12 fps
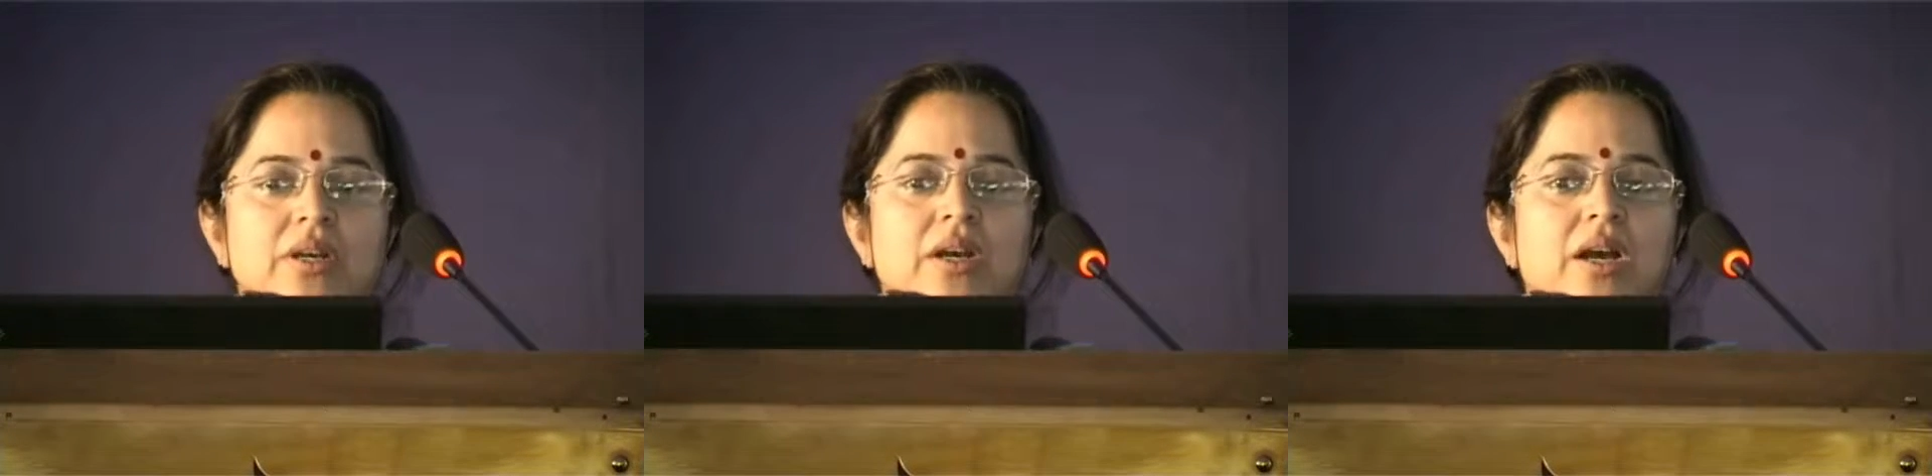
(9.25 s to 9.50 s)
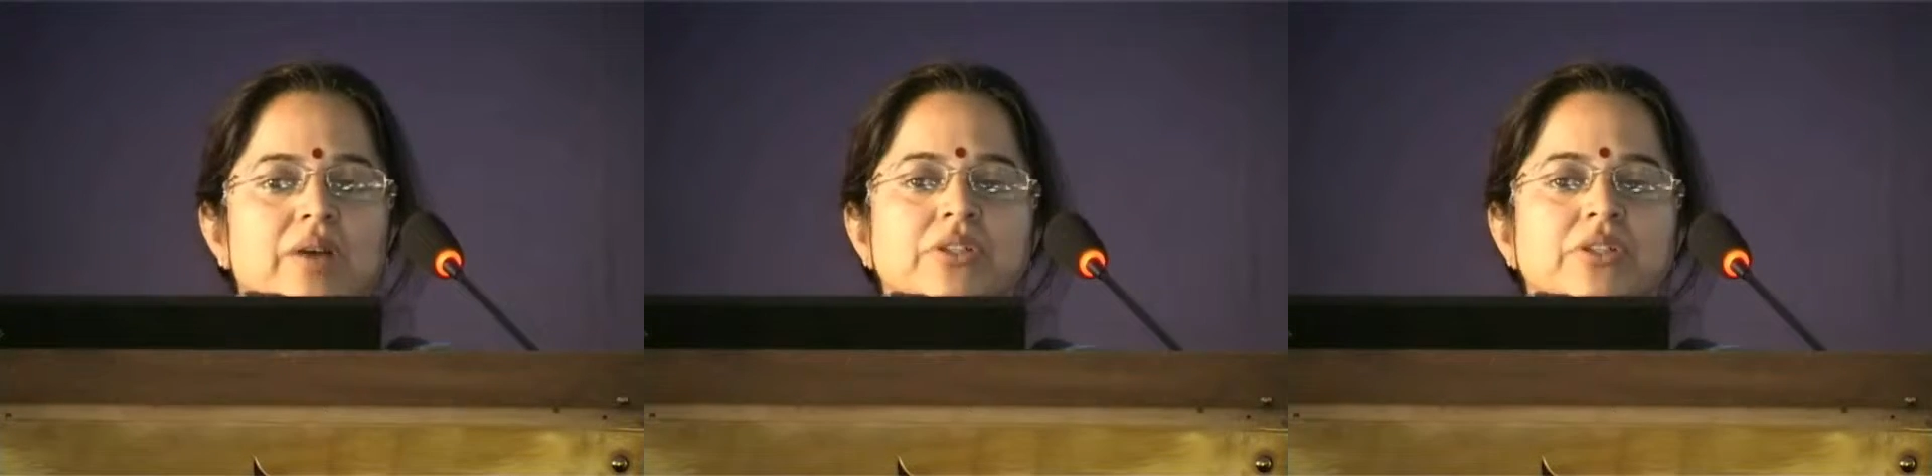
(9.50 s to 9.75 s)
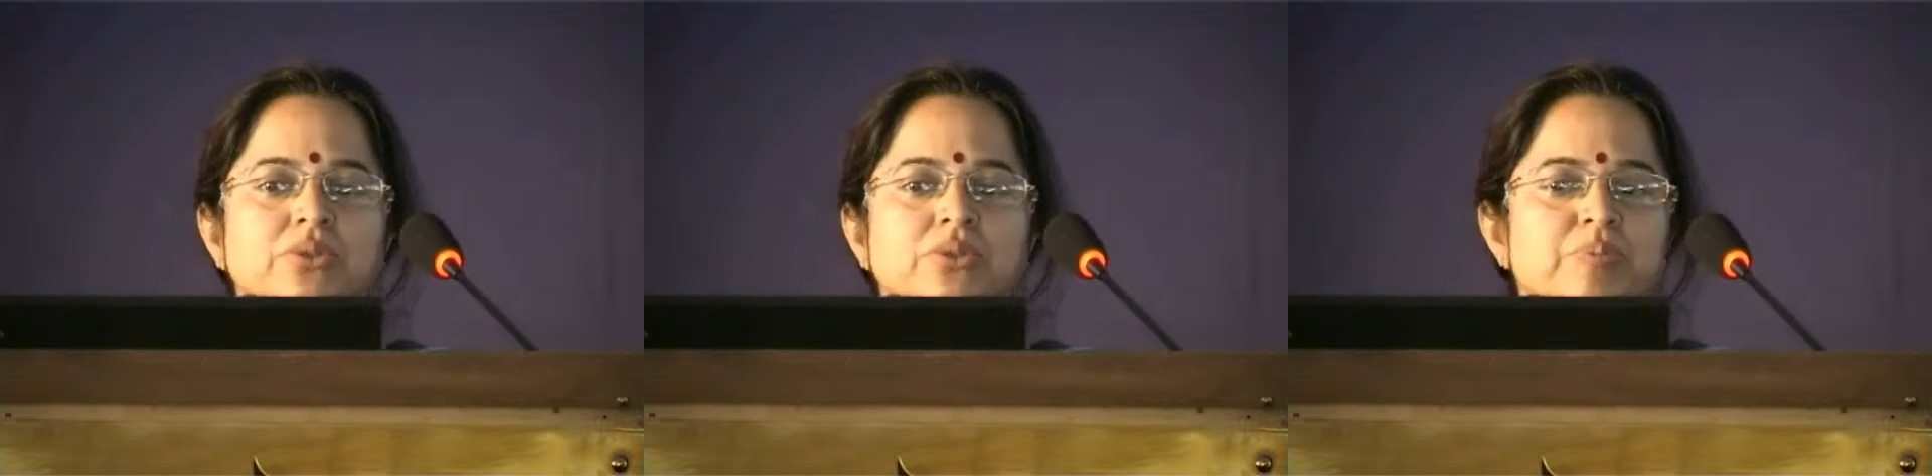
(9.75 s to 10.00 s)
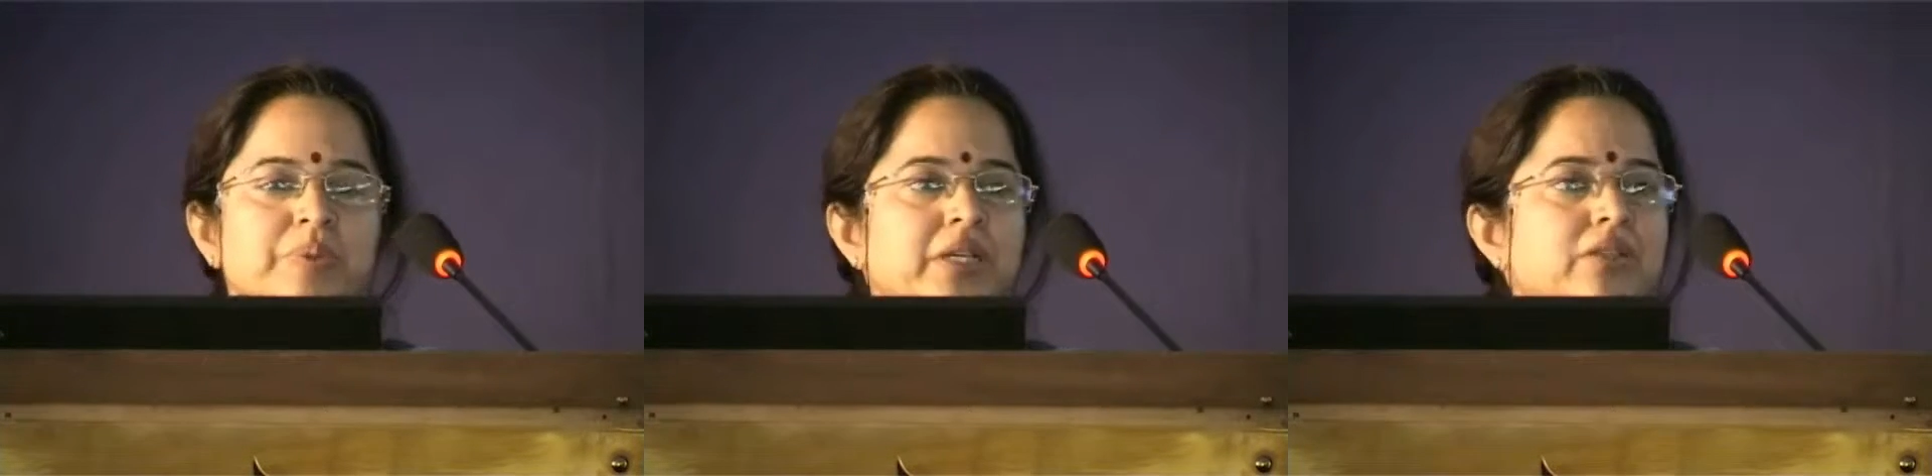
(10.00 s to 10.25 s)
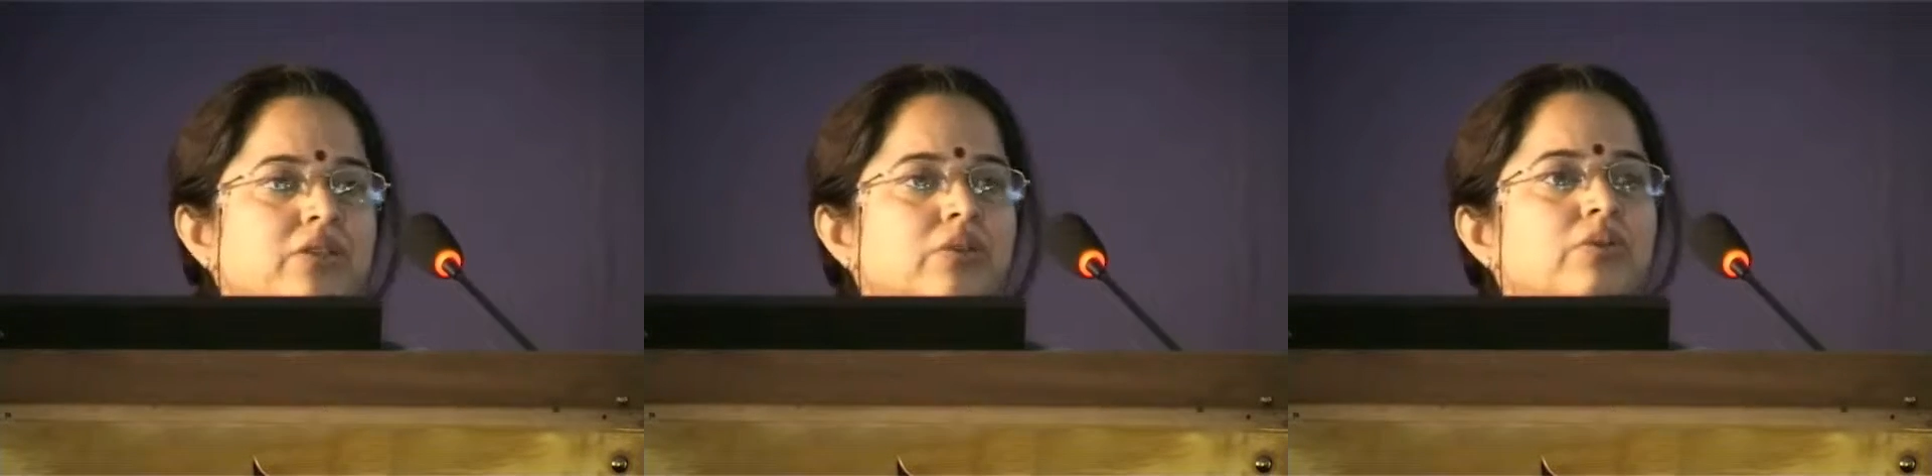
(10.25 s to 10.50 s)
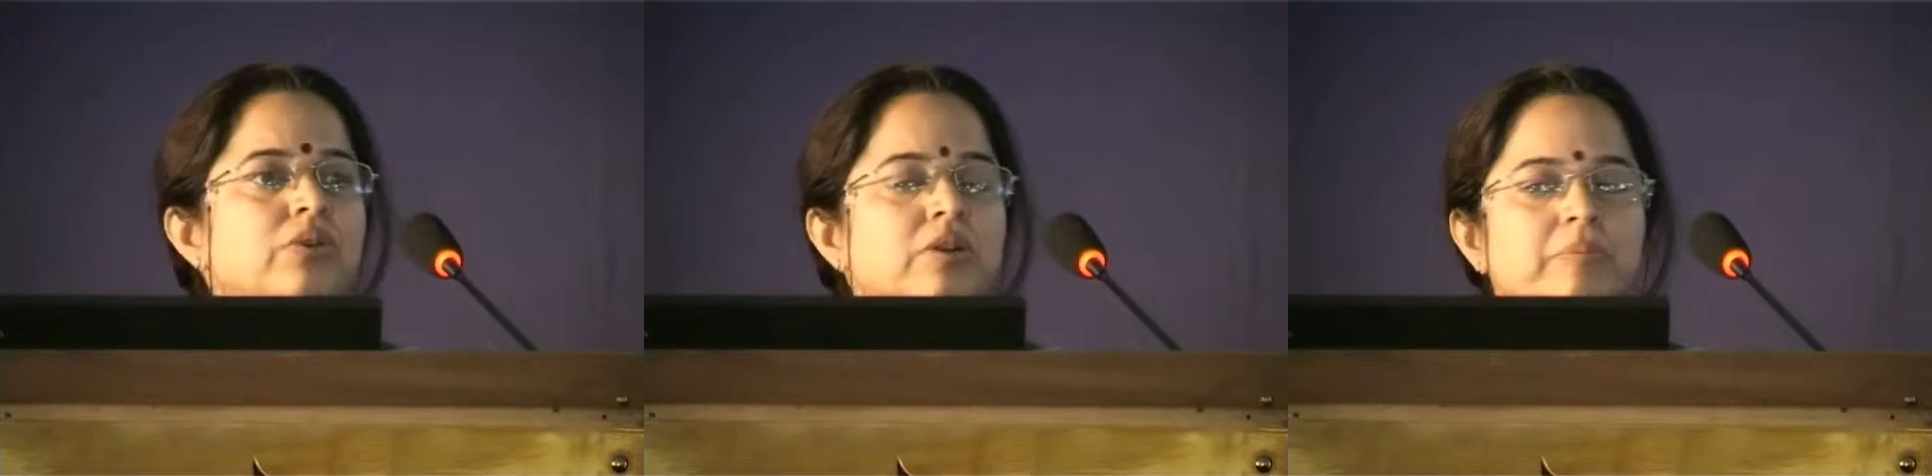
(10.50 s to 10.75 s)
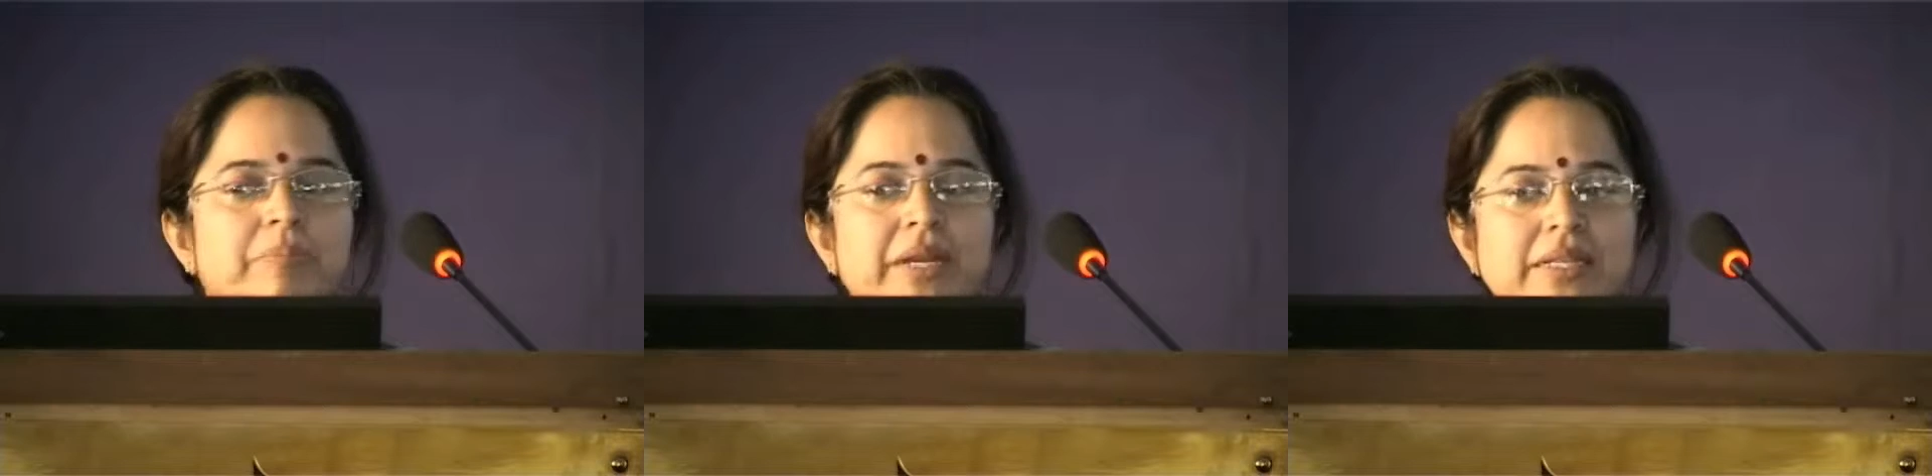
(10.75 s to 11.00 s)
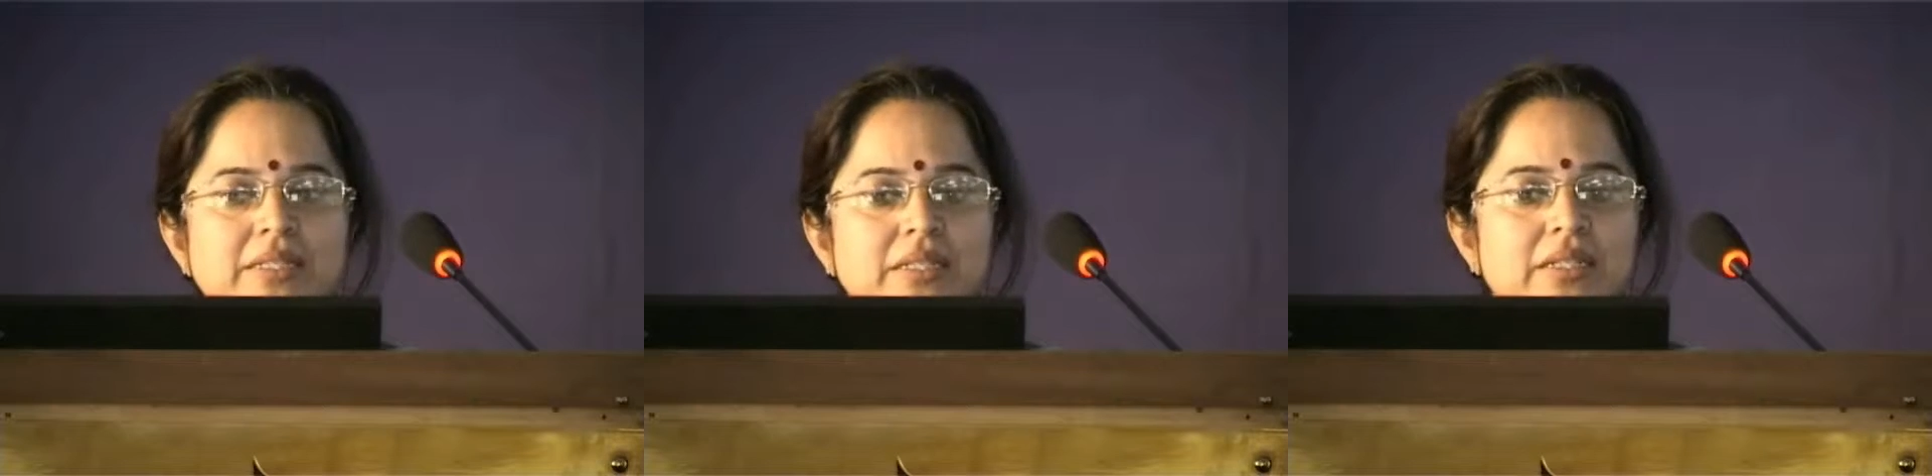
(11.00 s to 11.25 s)
I wish to speak to you on
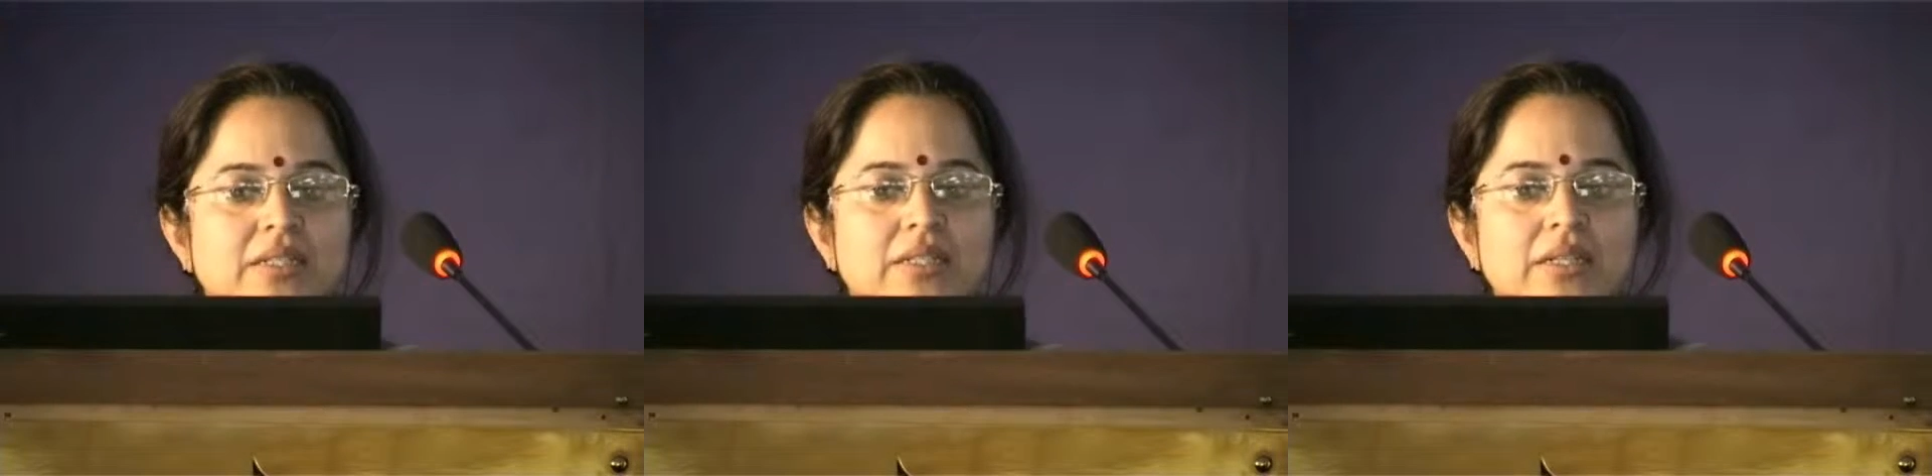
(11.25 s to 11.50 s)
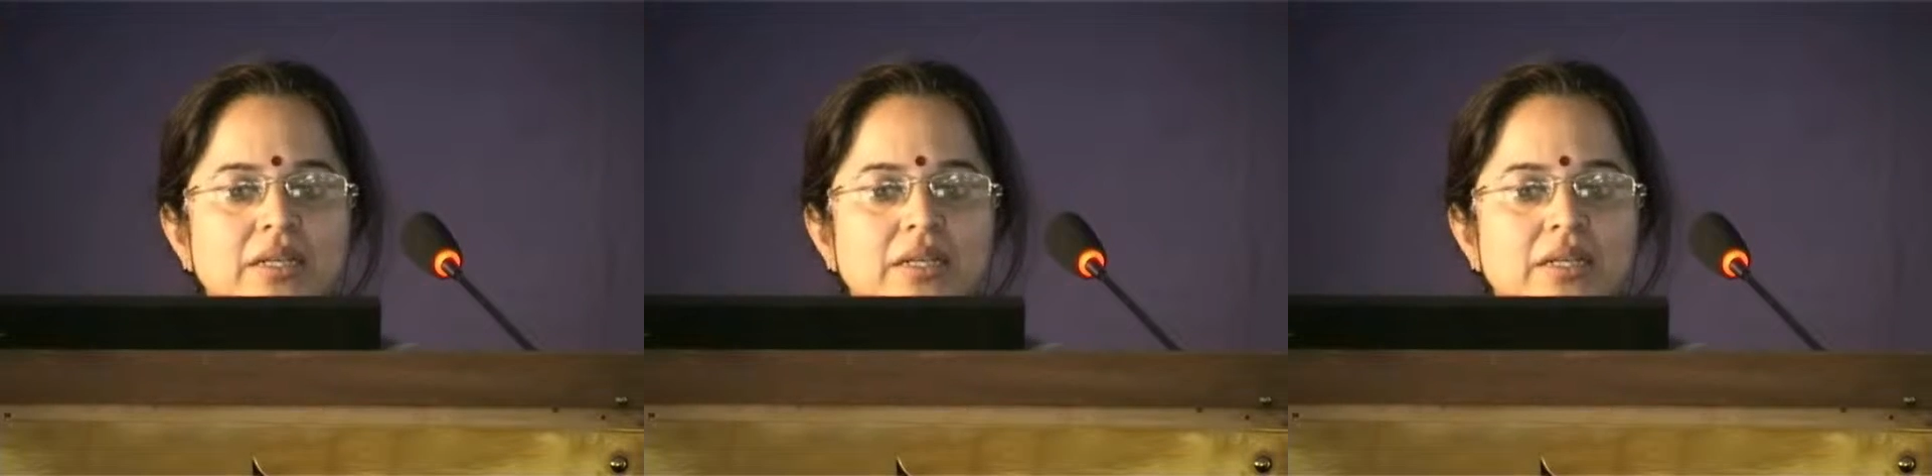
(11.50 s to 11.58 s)
PET-CT